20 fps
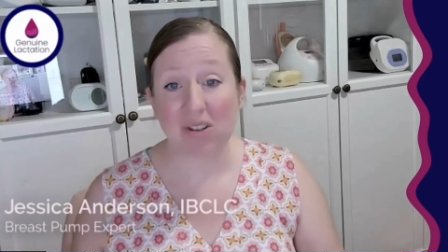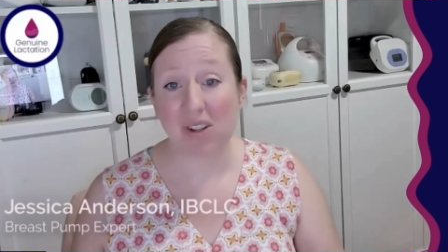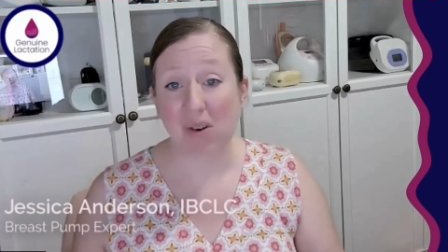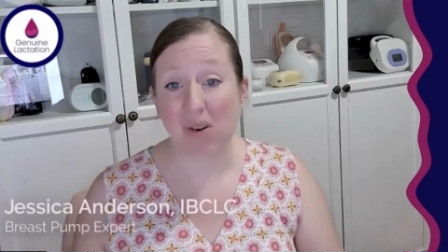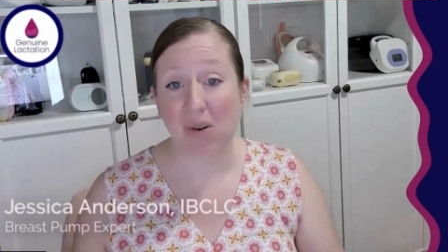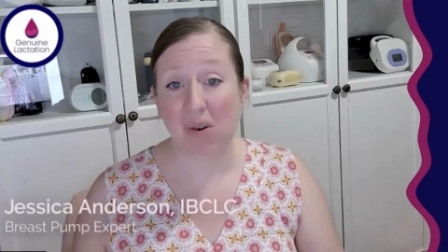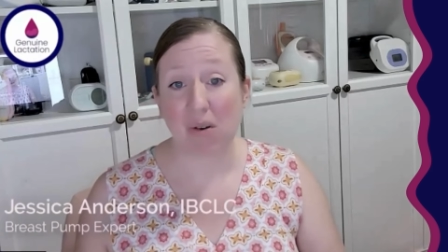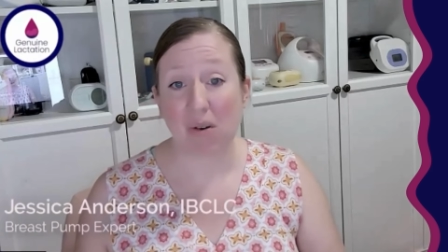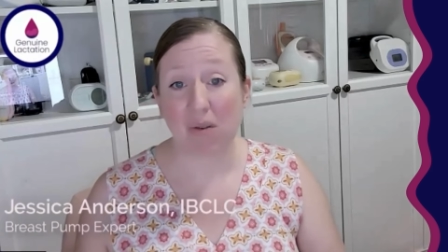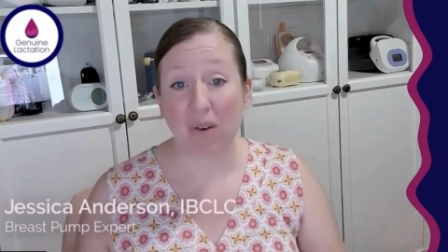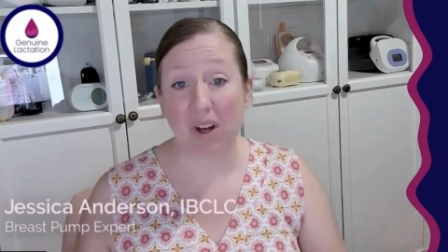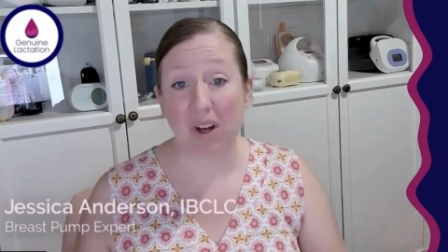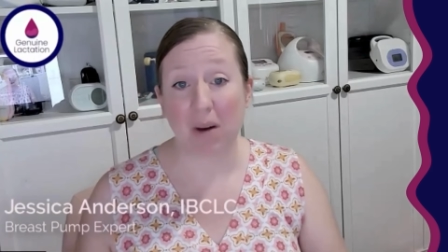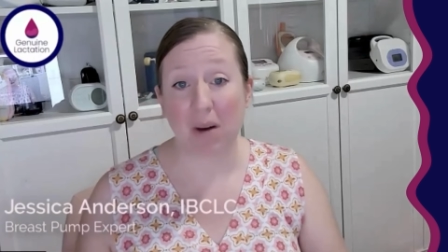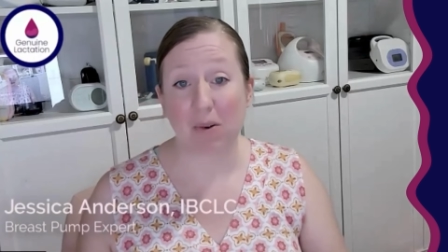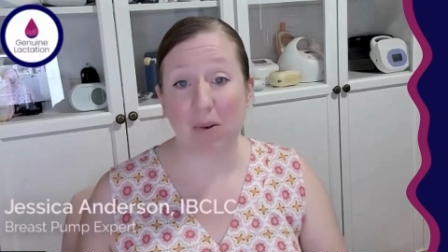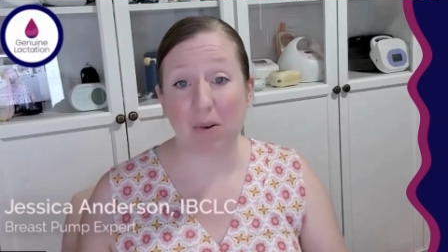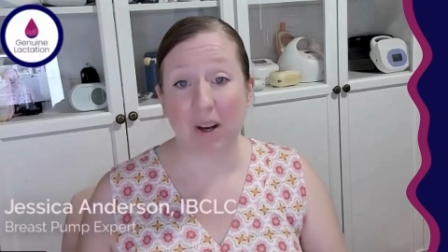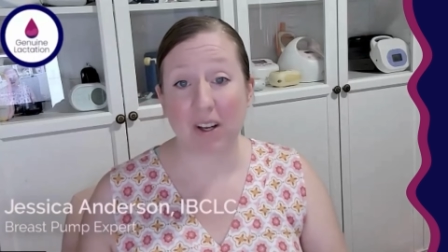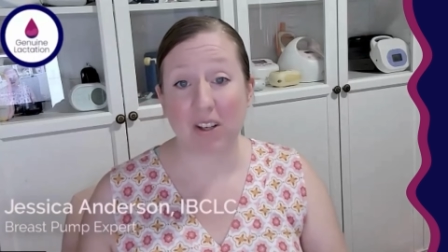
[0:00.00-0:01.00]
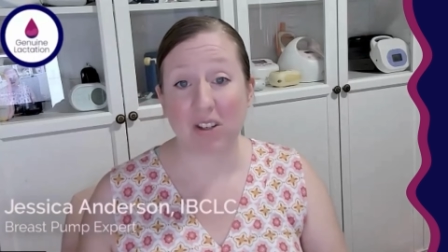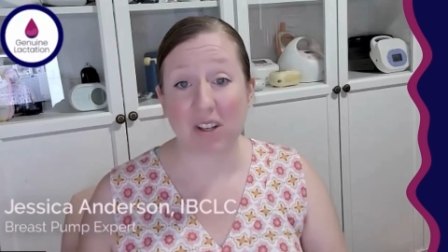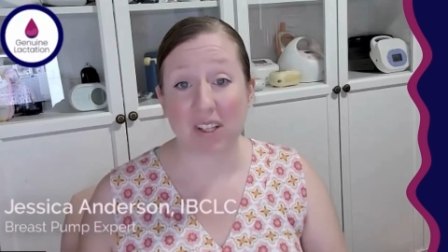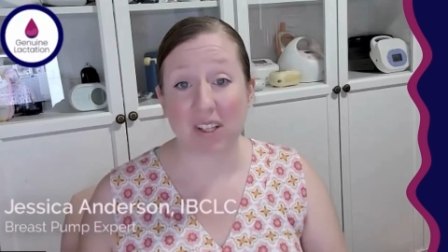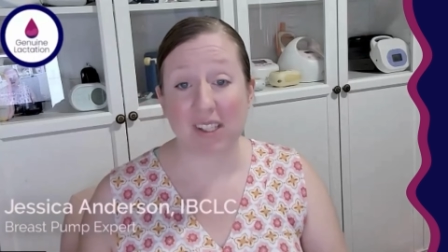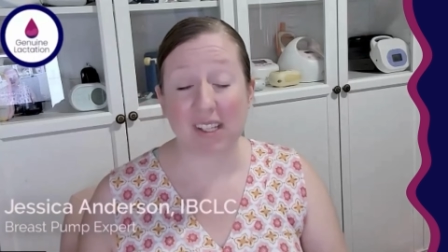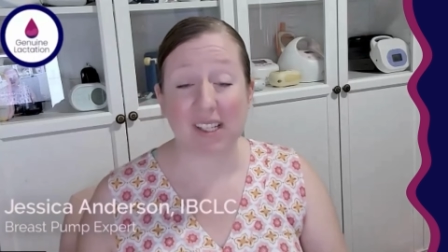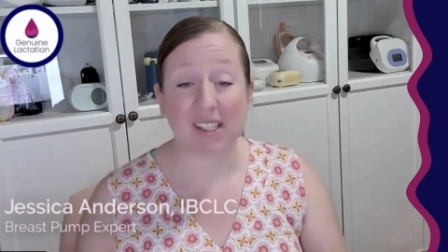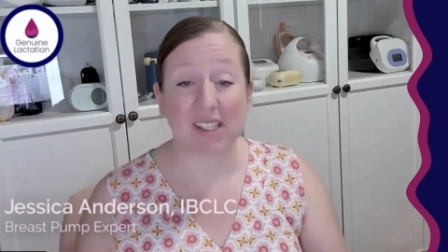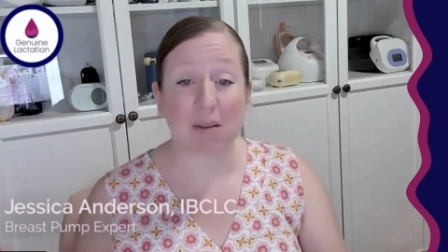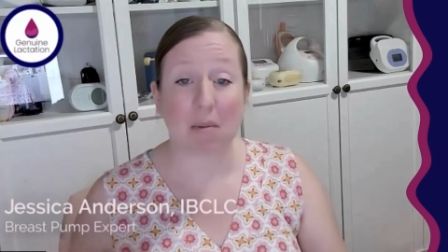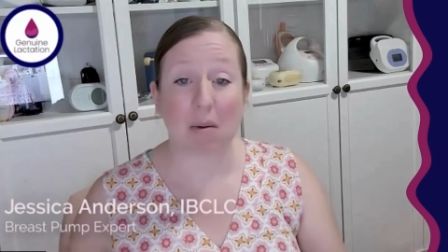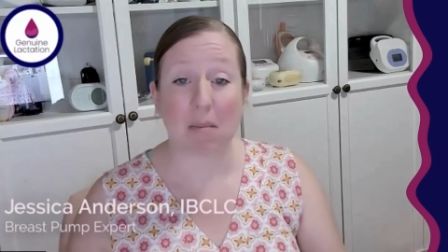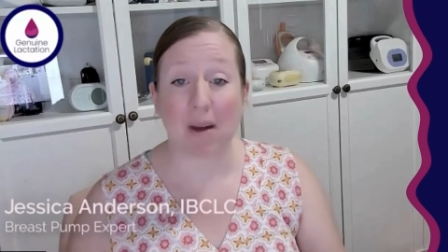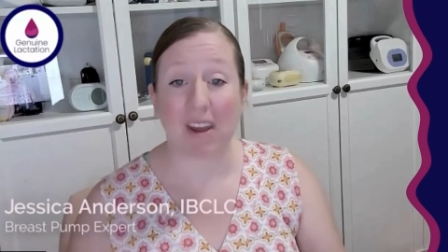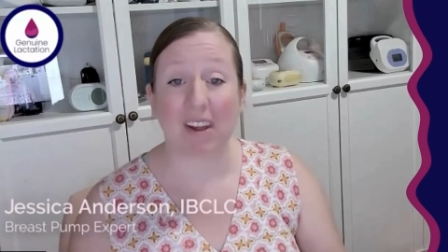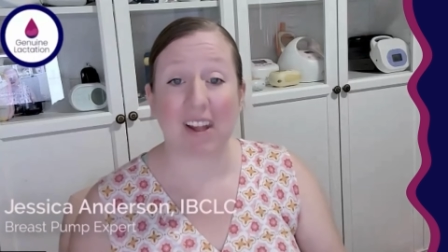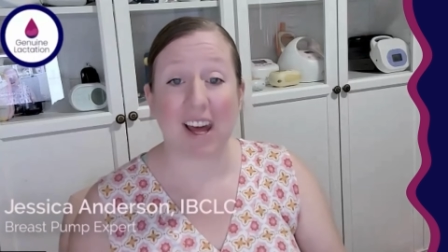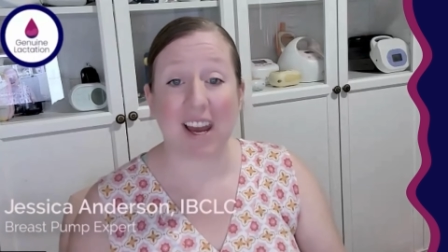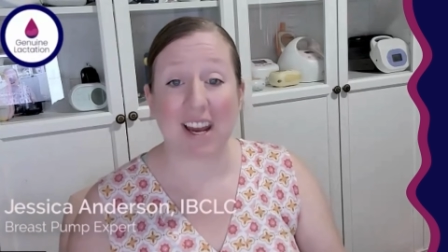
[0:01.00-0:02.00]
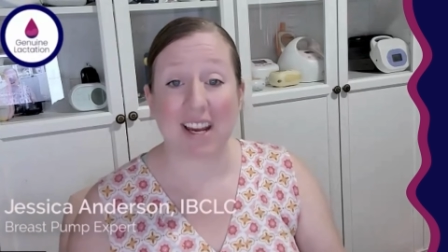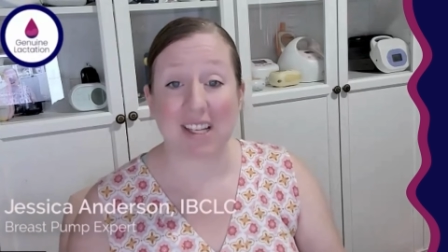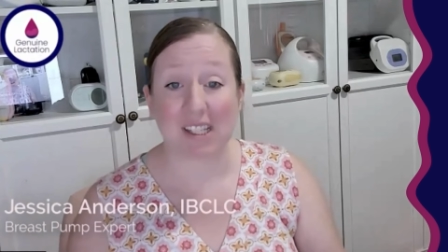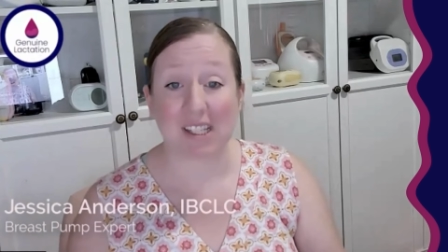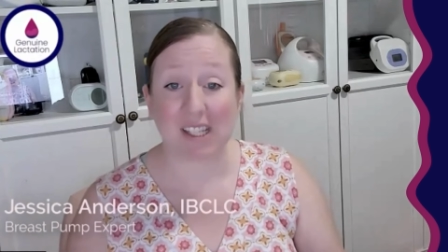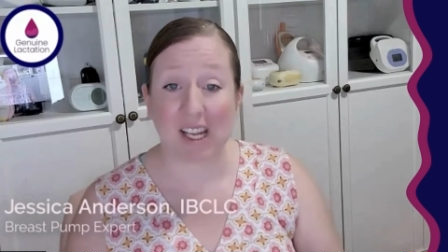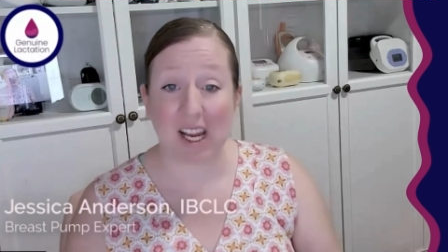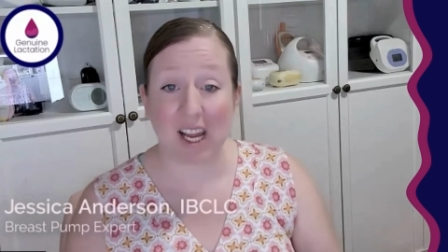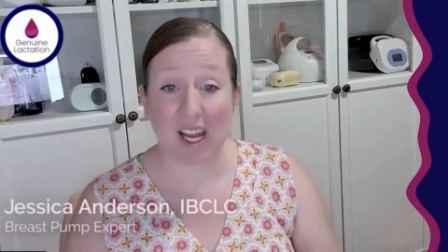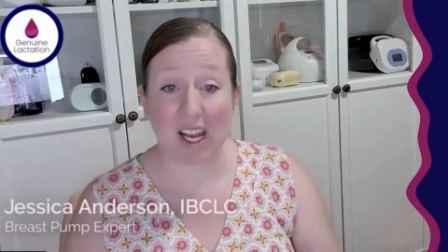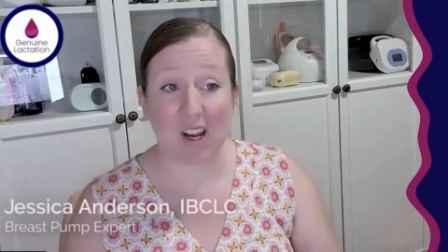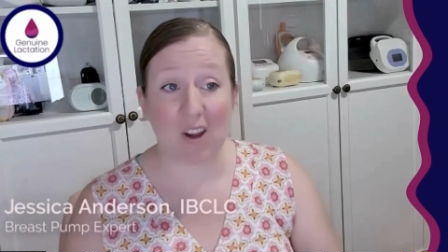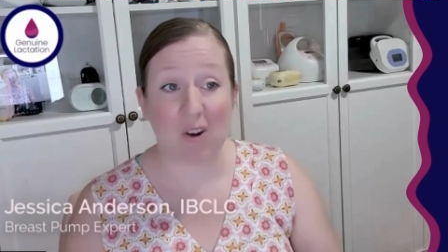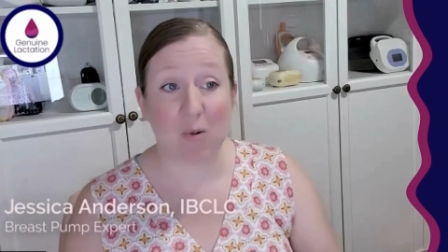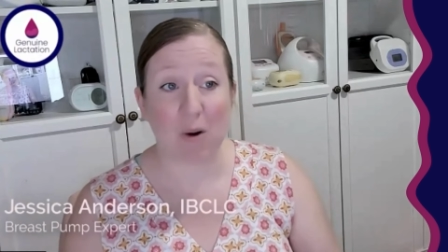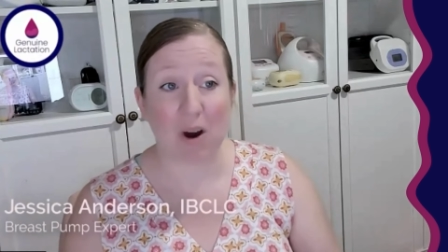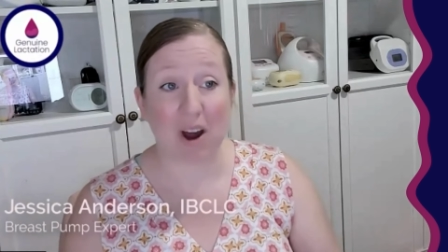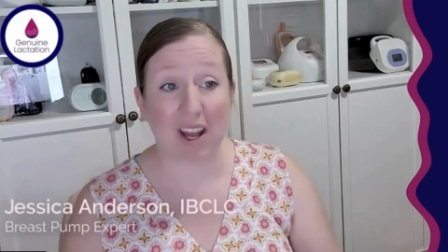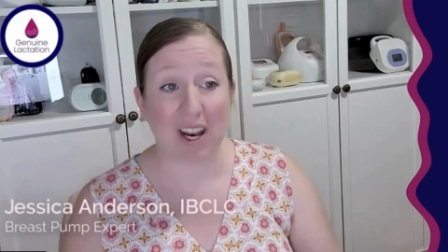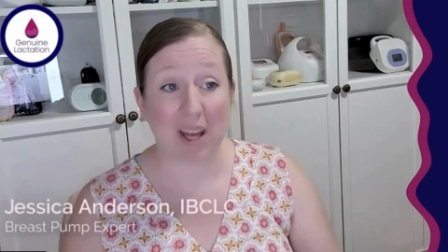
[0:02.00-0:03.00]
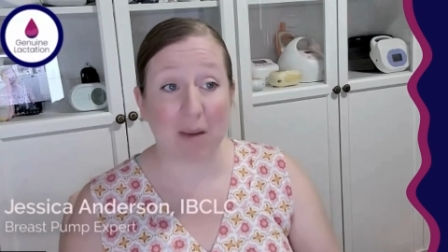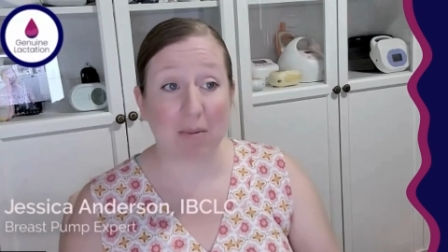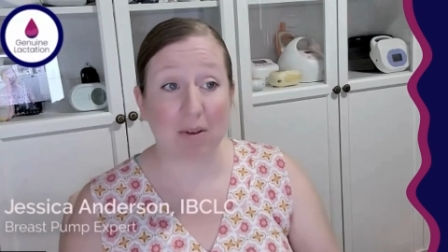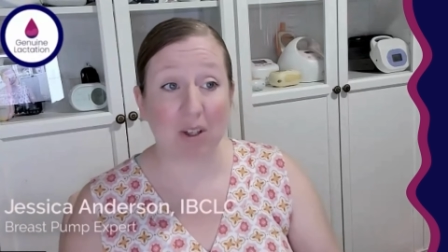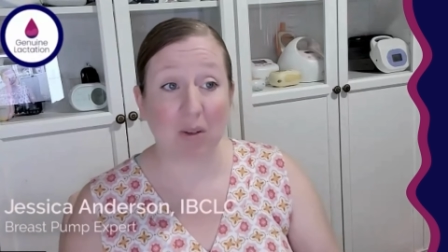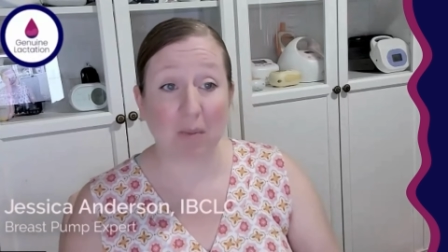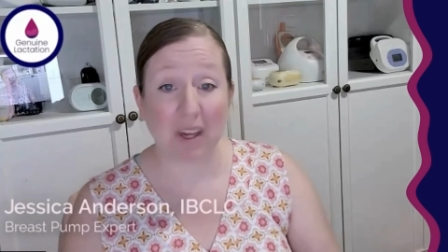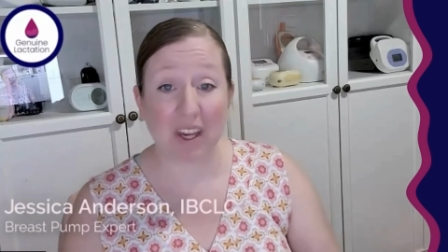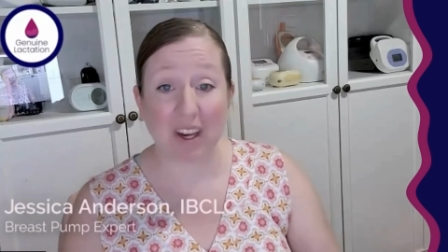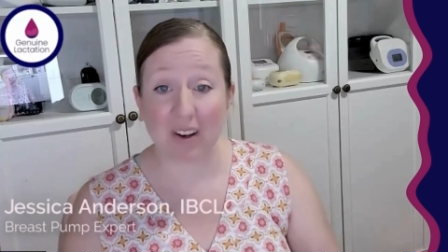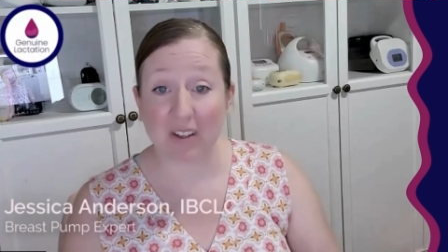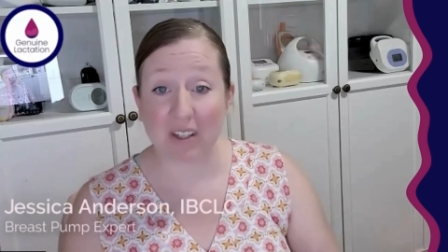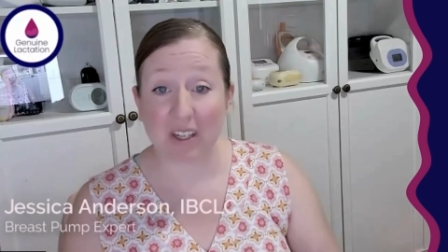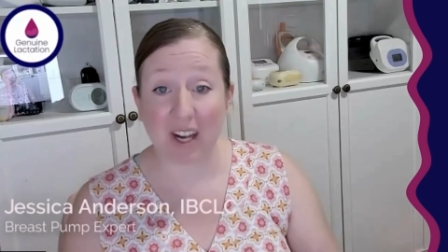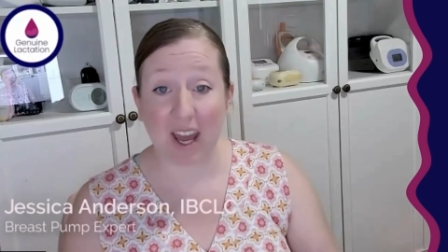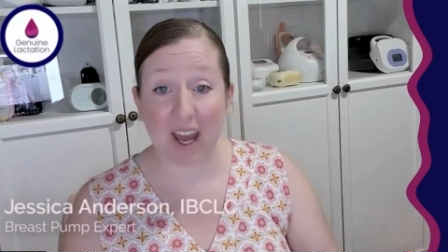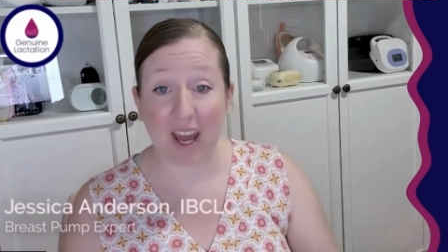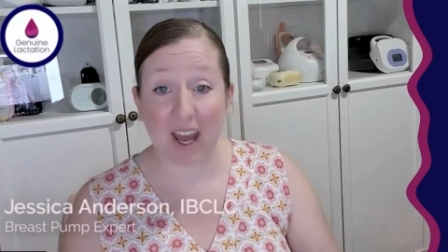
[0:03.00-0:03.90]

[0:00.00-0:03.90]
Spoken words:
I'll go over a couple questions that some of my clients sent in who were unable to be here today.